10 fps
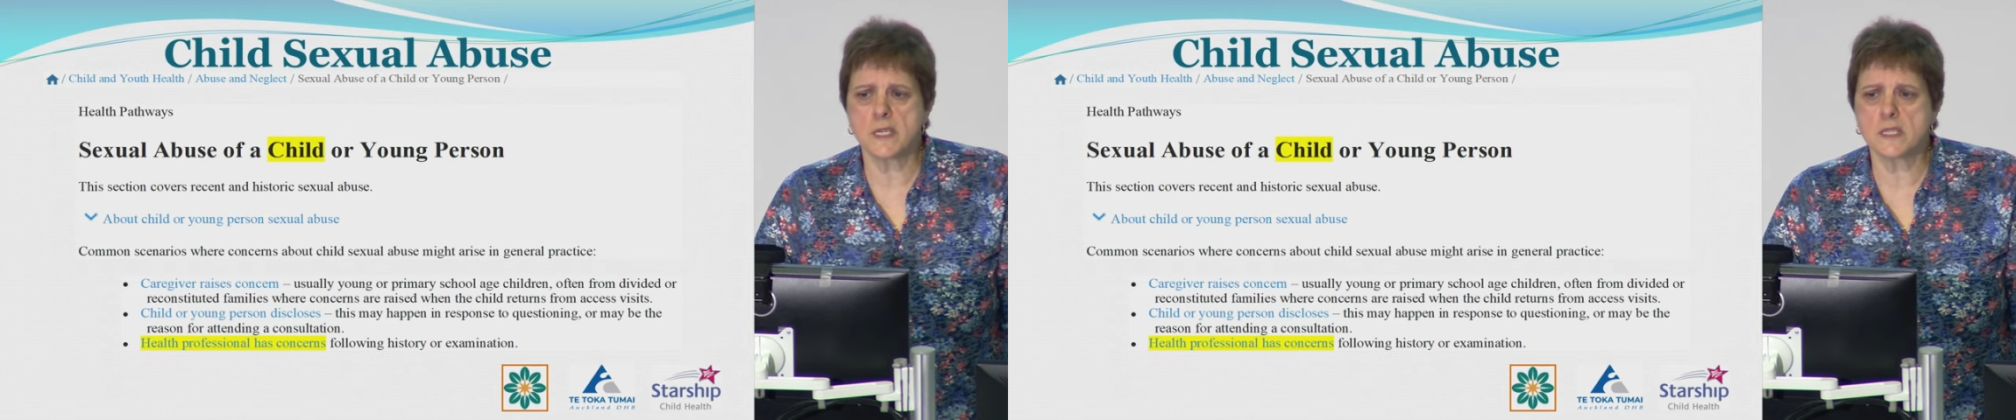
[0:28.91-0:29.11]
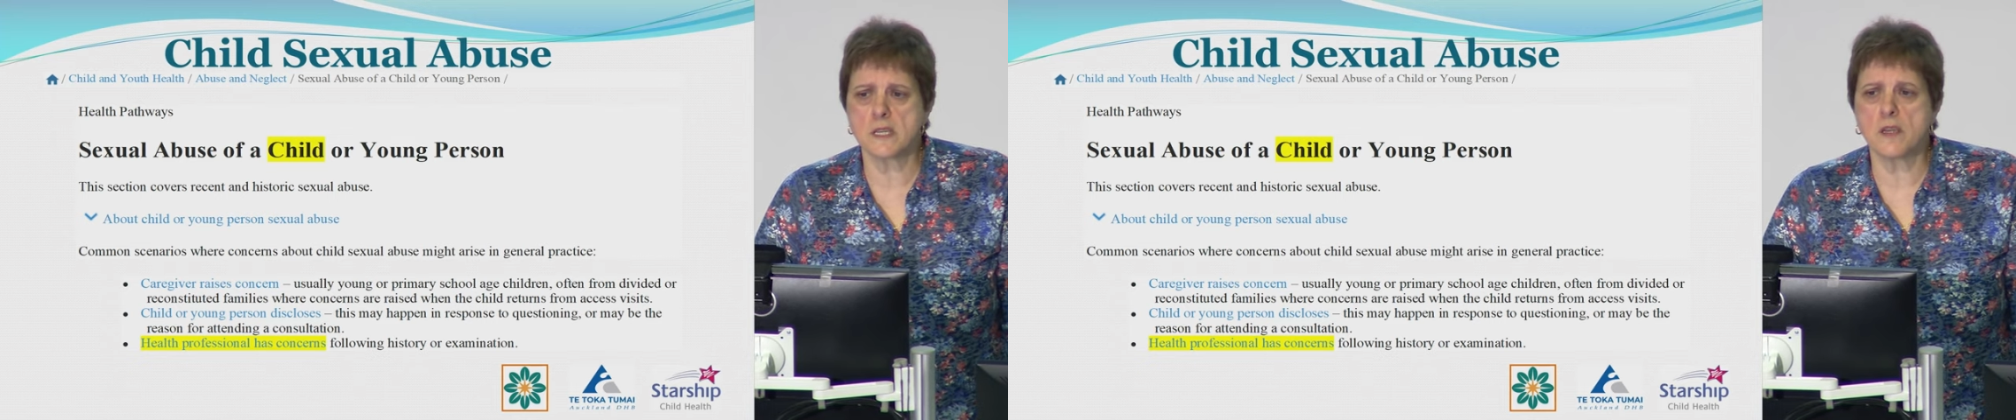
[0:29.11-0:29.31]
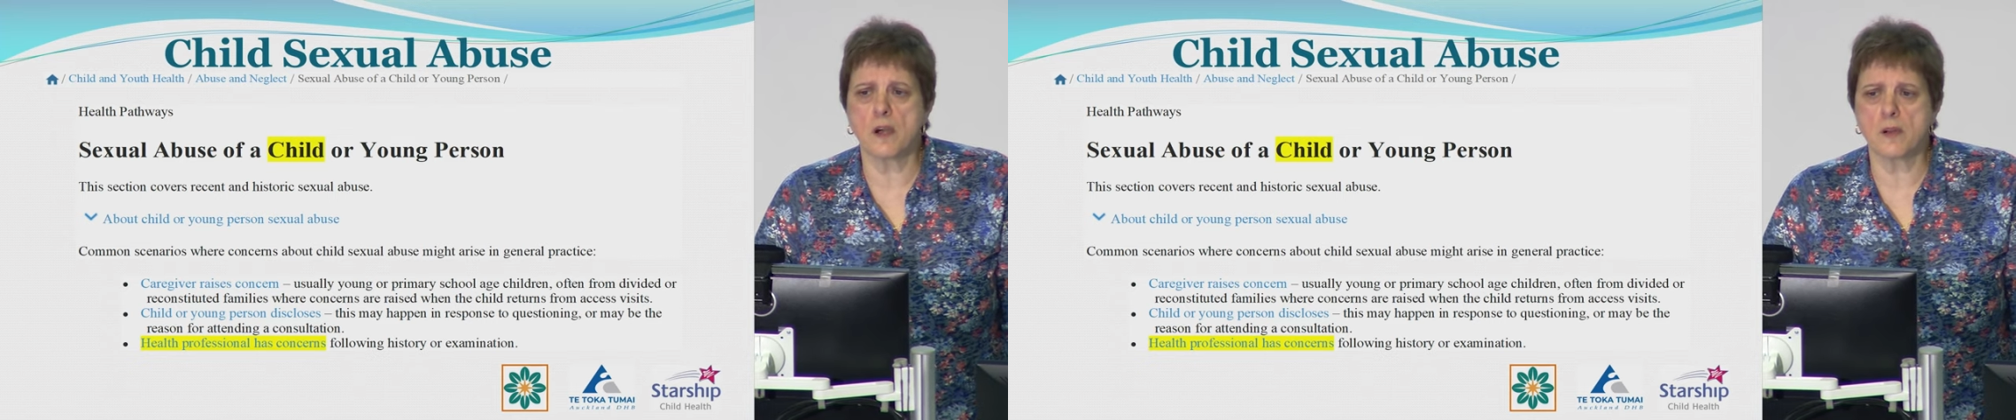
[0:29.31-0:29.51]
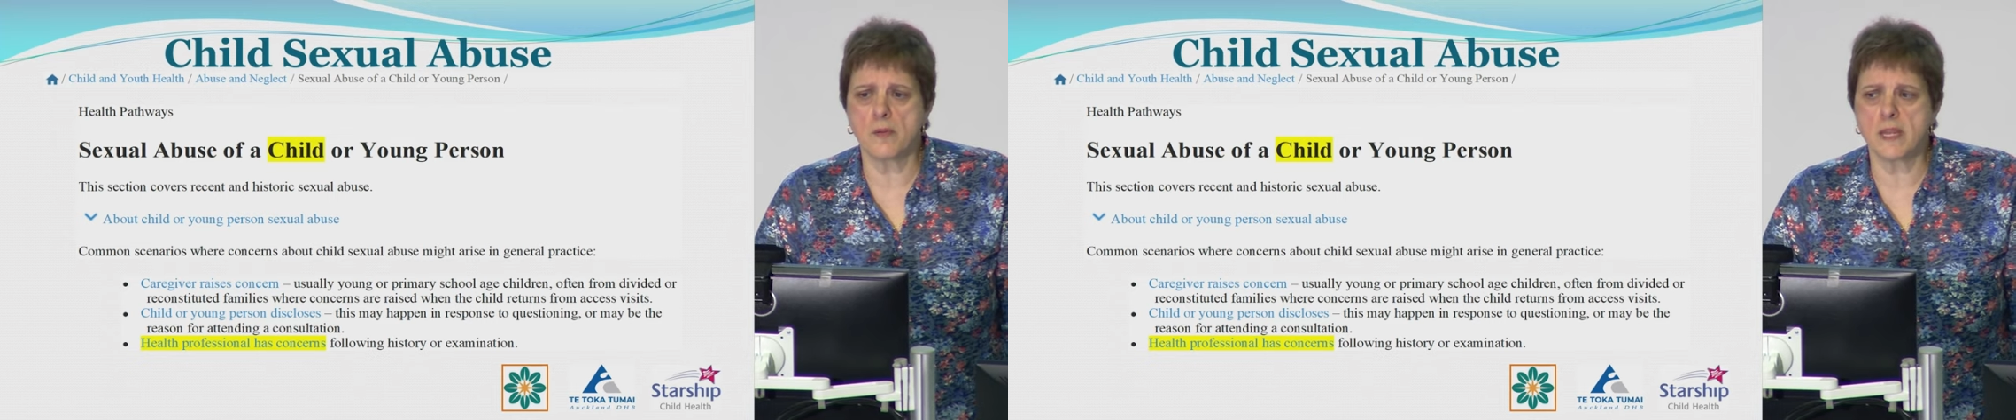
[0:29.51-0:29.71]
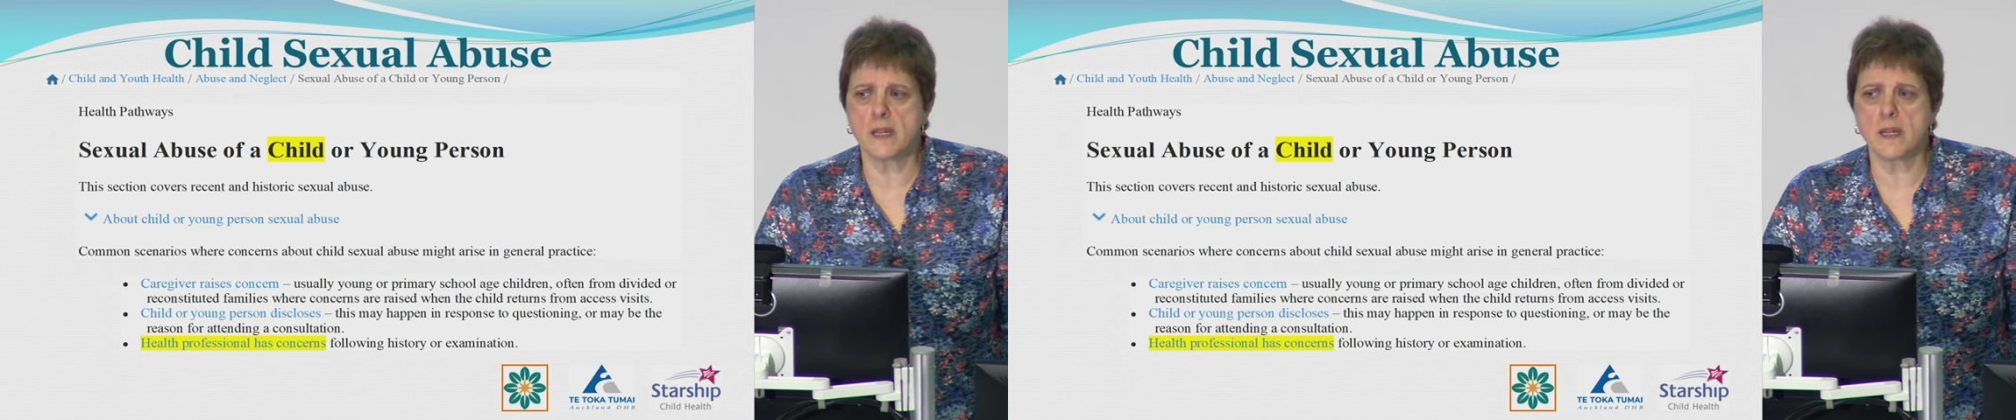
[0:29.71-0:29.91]
we see are
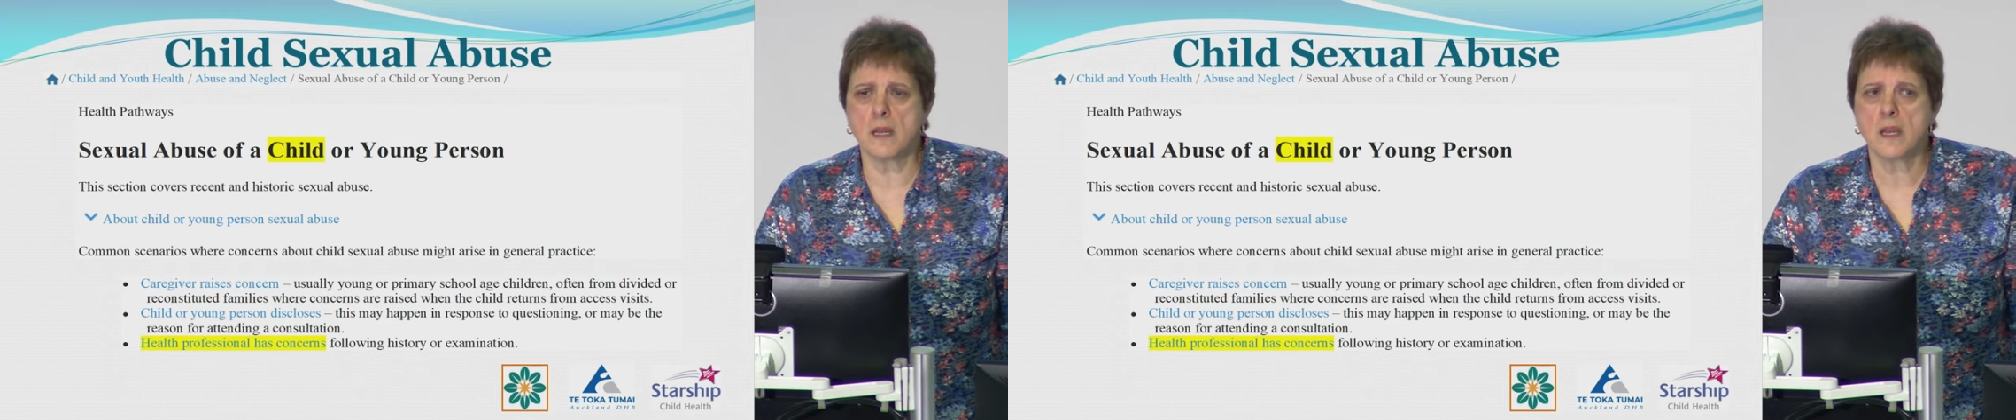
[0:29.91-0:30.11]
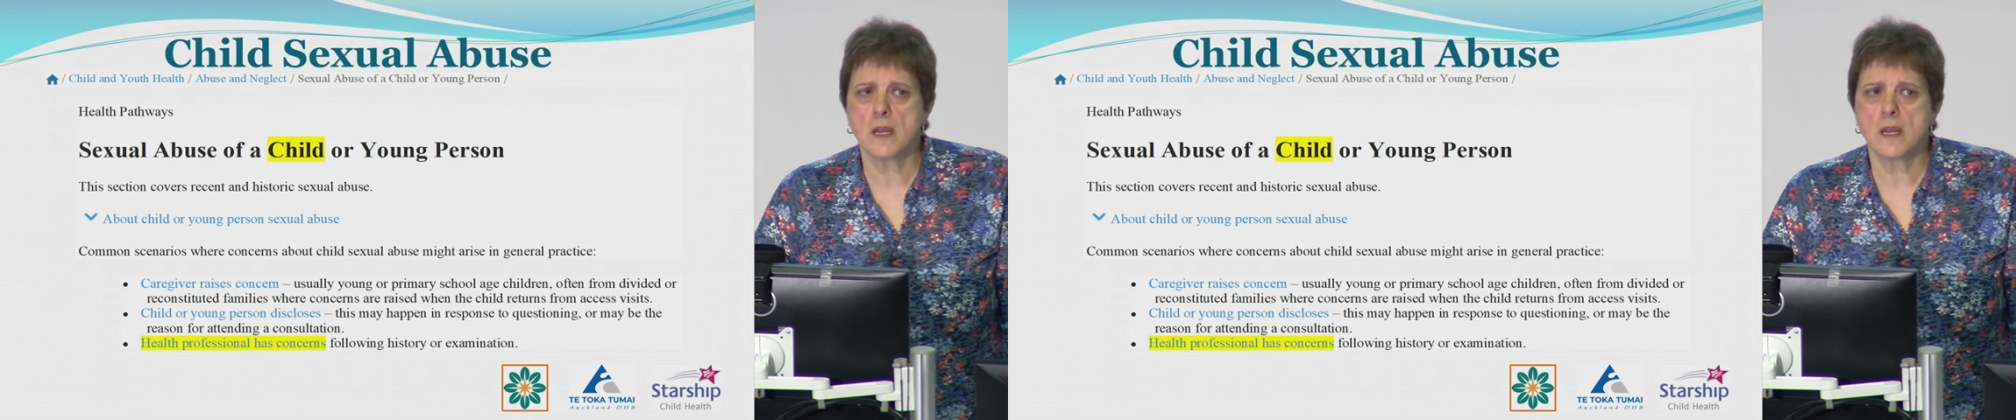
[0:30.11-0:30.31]
really